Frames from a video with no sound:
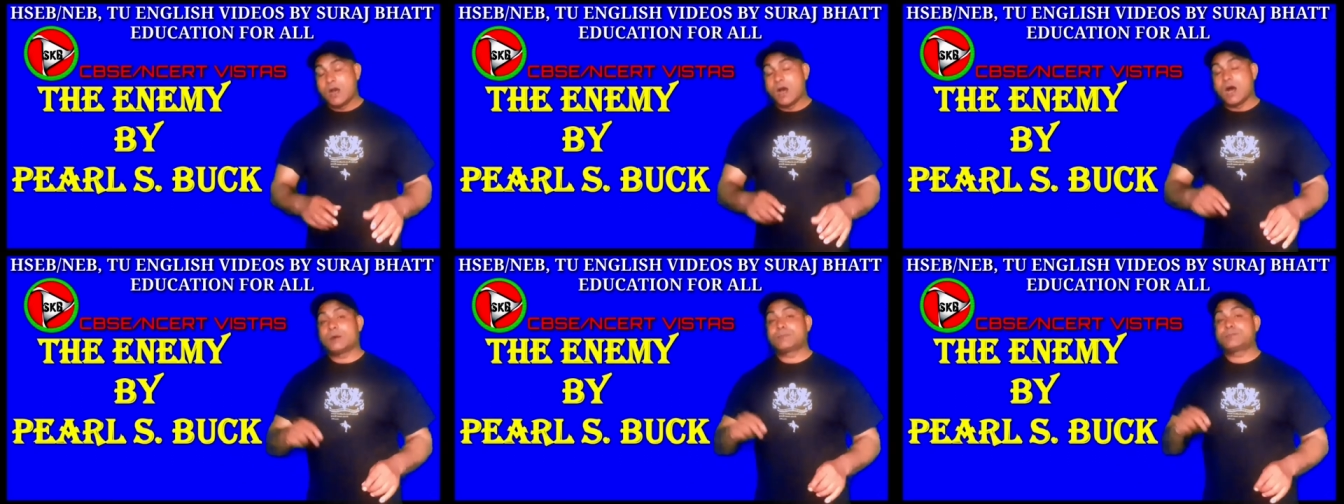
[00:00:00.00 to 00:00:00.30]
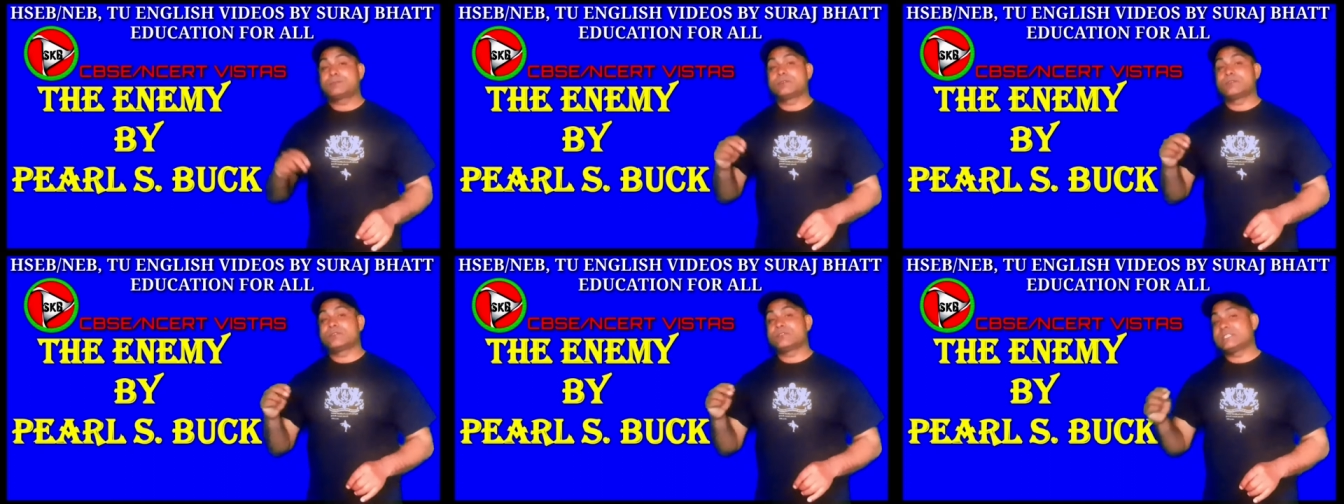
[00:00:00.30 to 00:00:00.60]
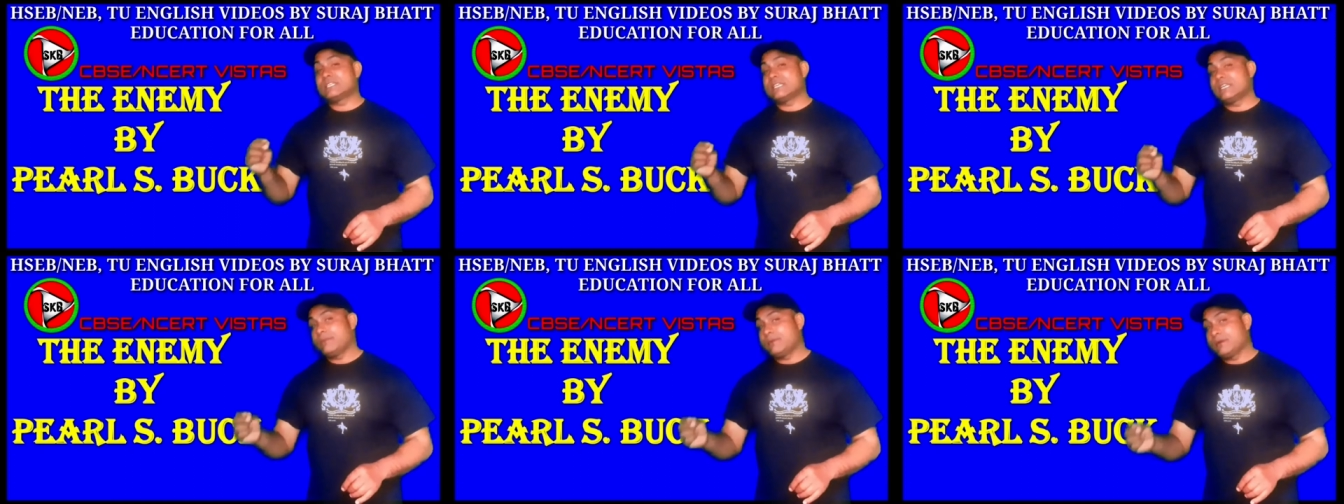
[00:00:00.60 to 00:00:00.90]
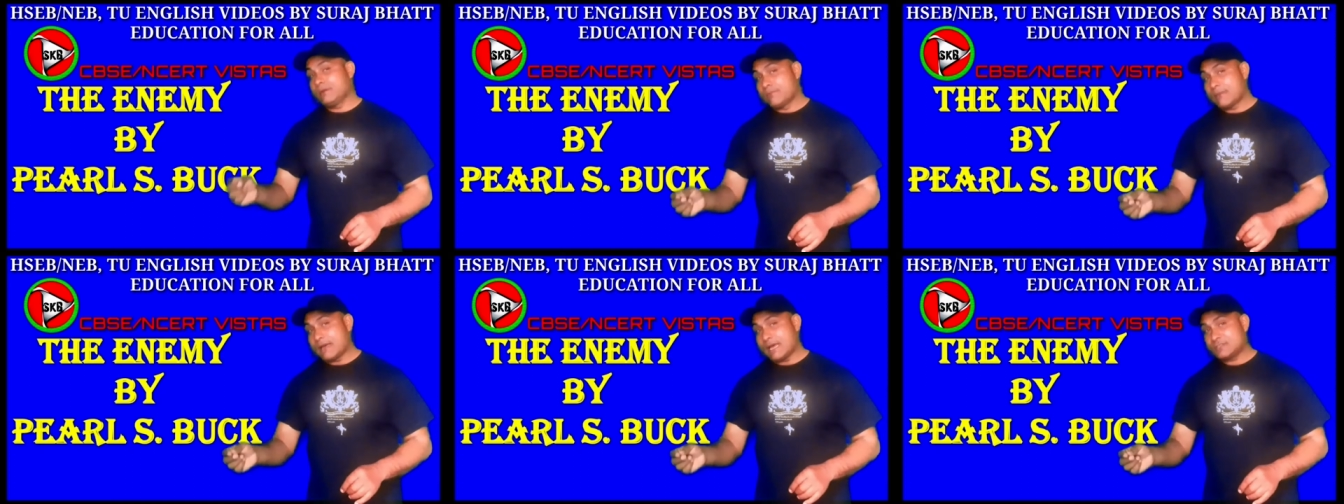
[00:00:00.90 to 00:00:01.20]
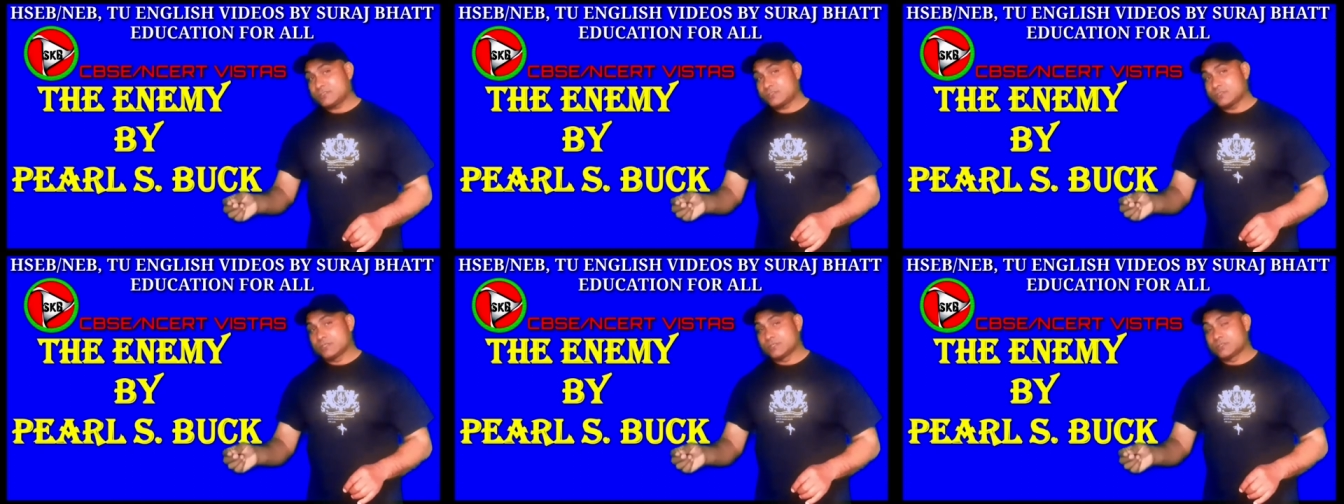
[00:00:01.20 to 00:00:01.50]
After receiving
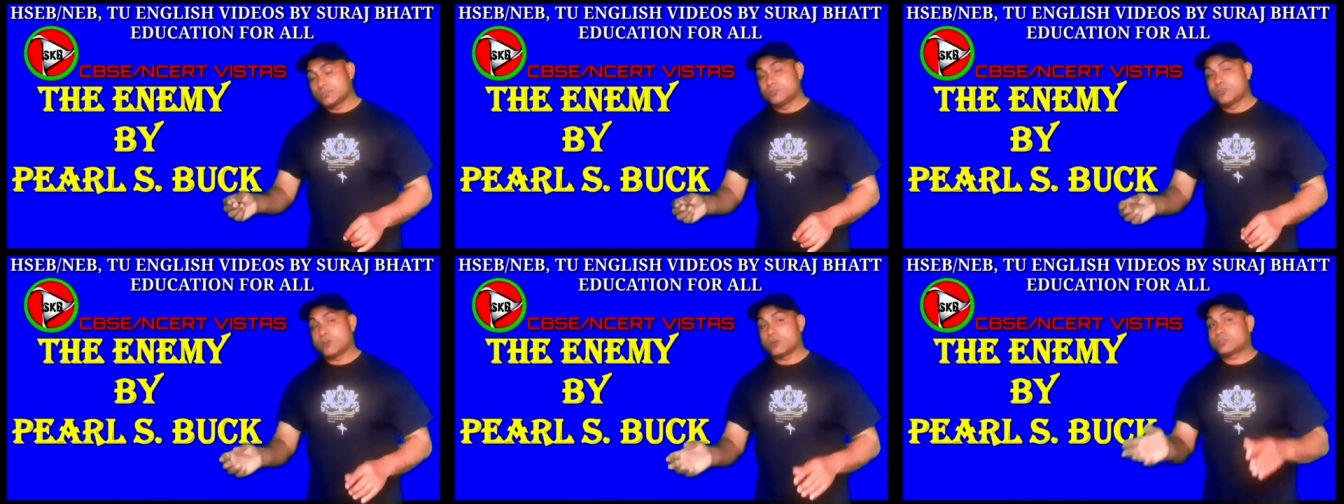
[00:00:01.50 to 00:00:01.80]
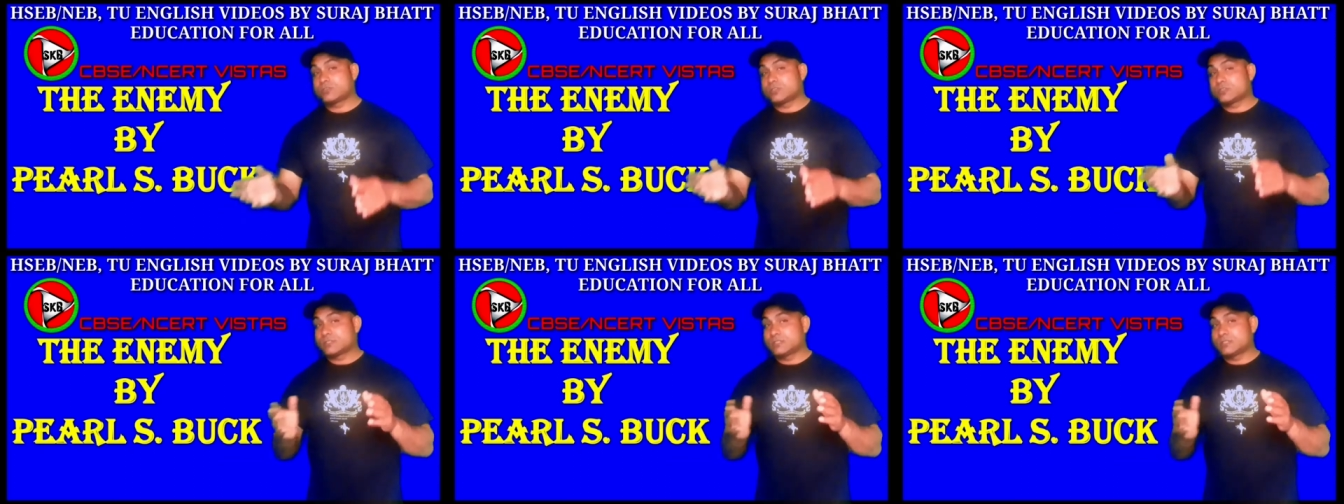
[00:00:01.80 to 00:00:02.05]
message, Dr.